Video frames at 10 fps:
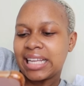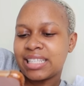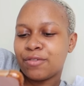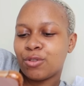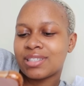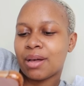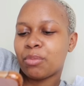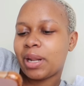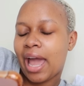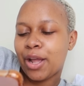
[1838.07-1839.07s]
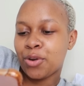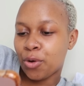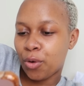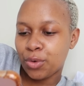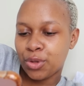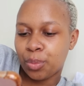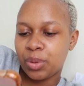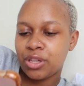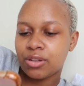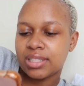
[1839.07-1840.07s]
as if you're somebody i know you're
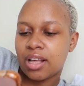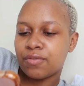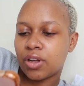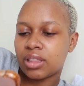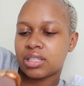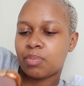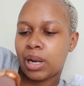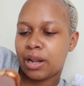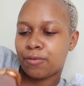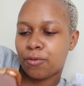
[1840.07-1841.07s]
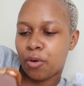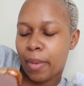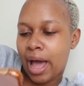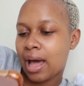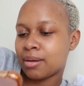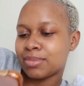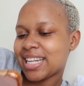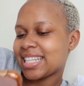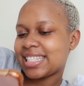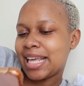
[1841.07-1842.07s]
being yourself on this platform hi i'm
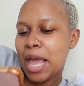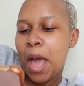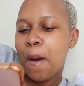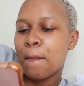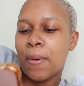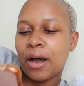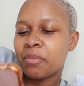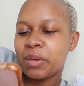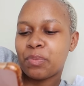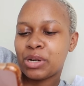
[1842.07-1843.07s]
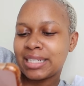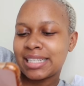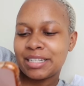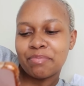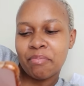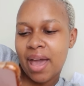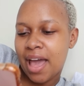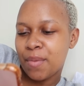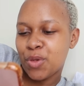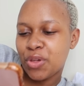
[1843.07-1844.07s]
dasi mark me present
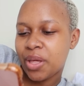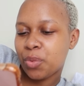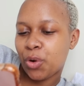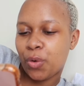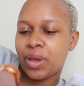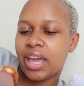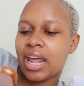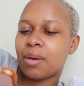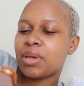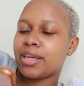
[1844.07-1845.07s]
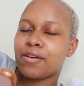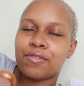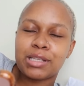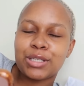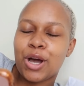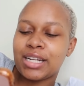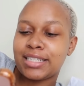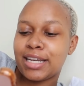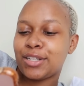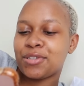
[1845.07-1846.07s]
ma'am you keep growing and i'm here for this
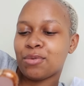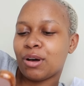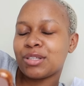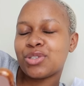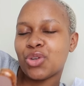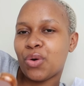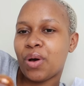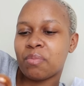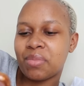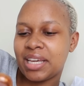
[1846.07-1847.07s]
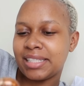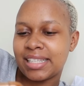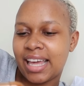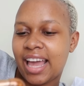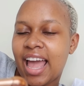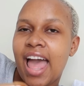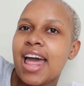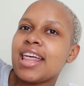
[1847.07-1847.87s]
content you are so amazing